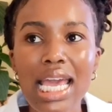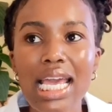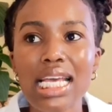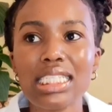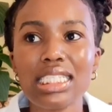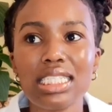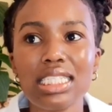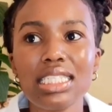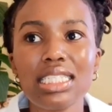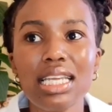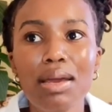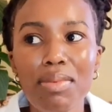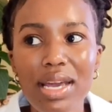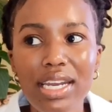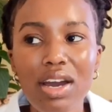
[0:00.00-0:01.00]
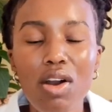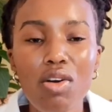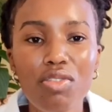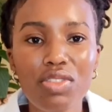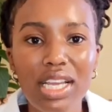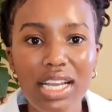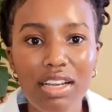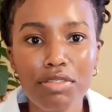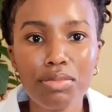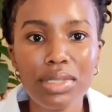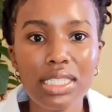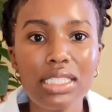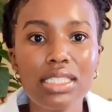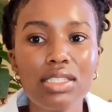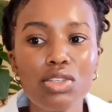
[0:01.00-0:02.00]
it's just a matter of the
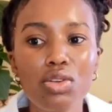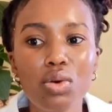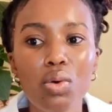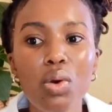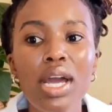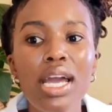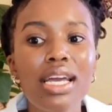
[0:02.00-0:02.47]
government you know